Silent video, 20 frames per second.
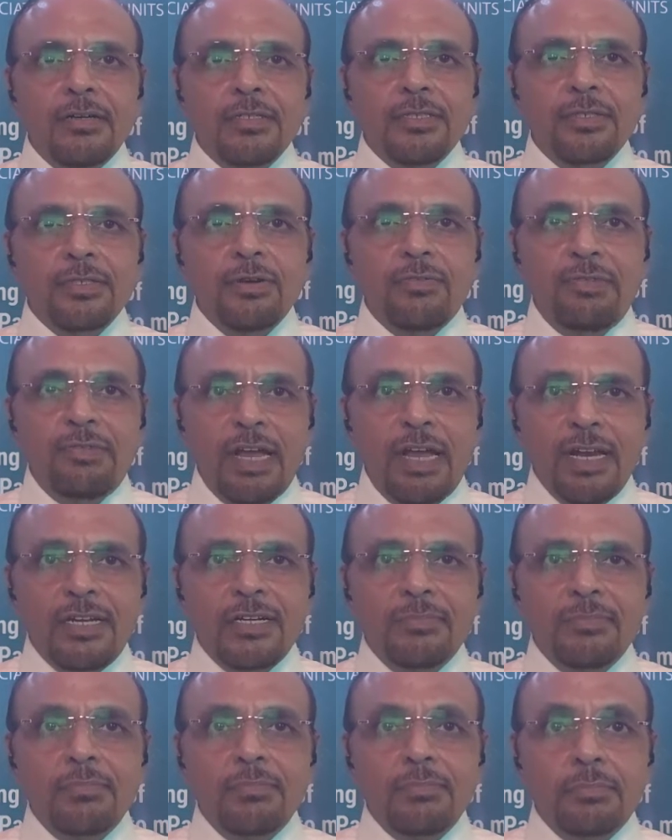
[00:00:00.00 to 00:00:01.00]
You are
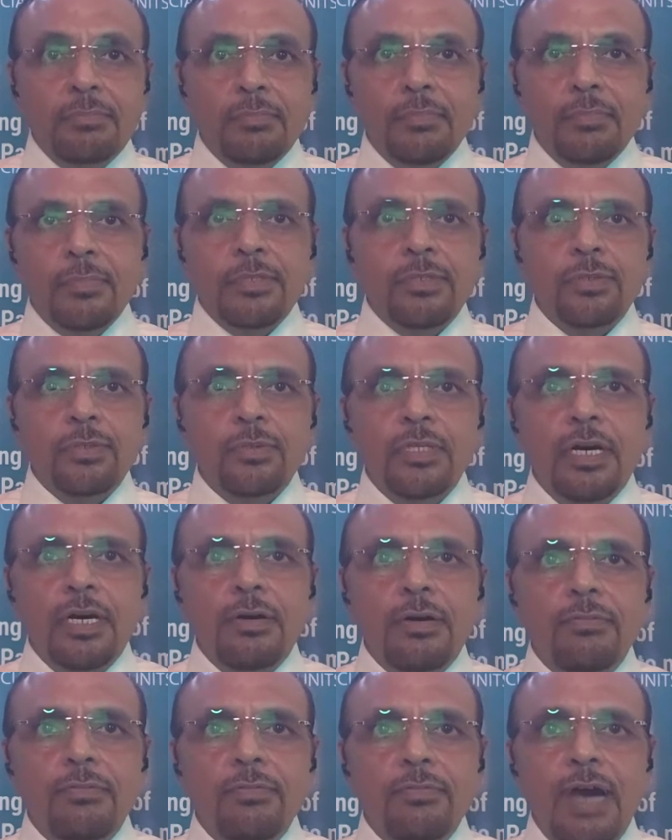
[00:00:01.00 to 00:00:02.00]
welcome to the
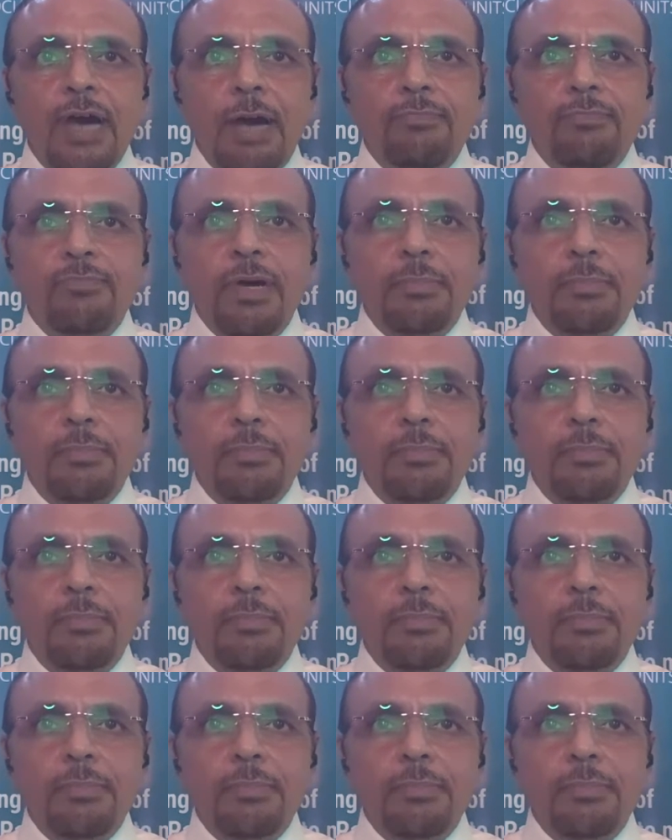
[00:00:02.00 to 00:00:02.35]
WAP